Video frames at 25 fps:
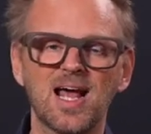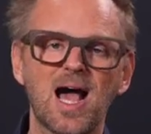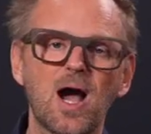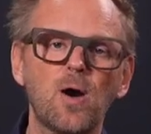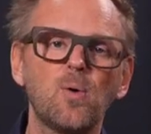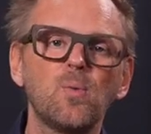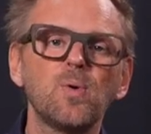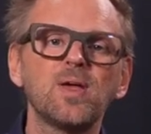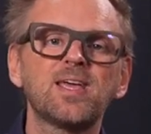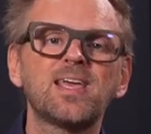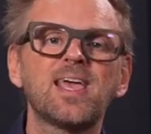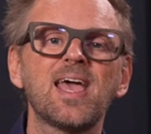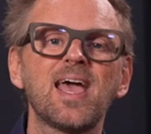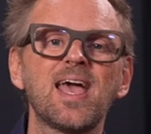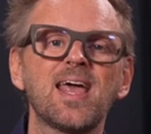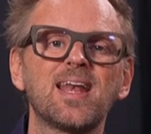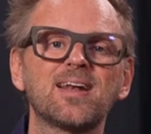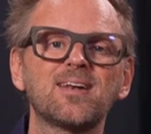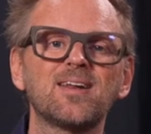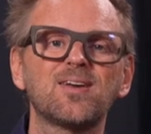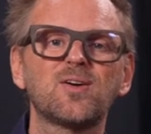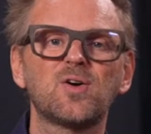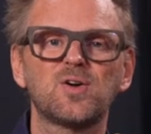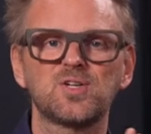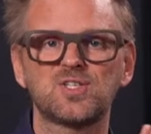how we
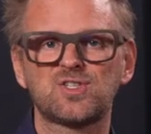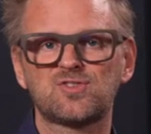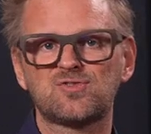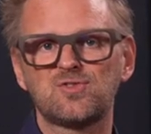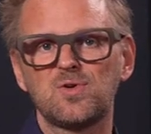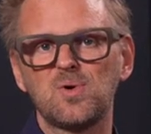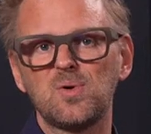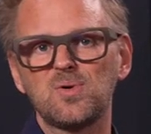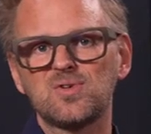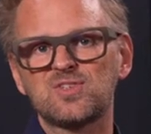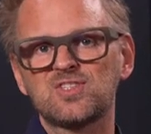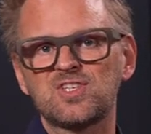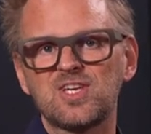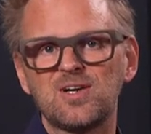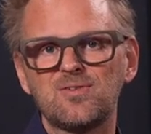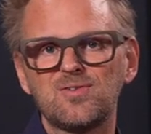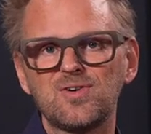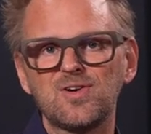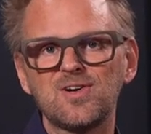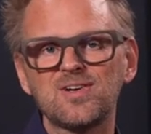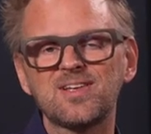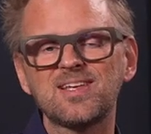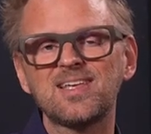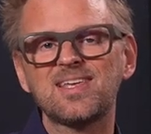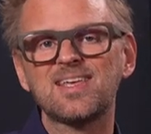can control
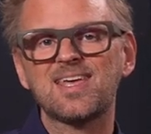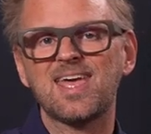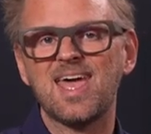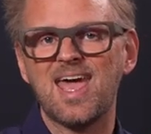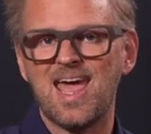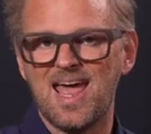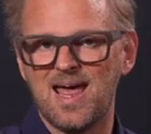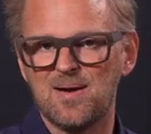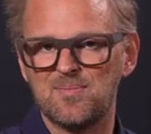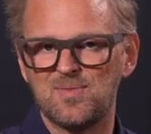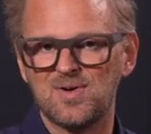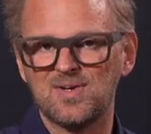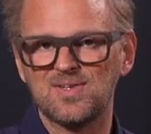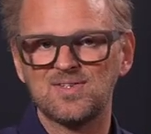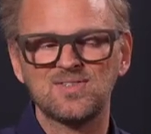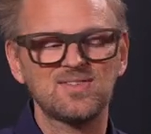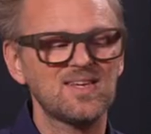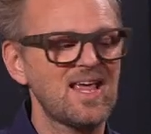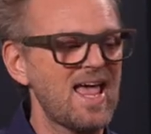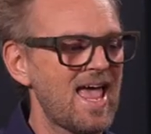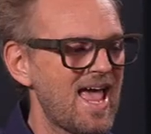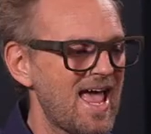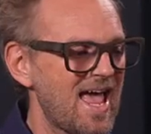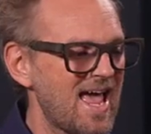serial cameras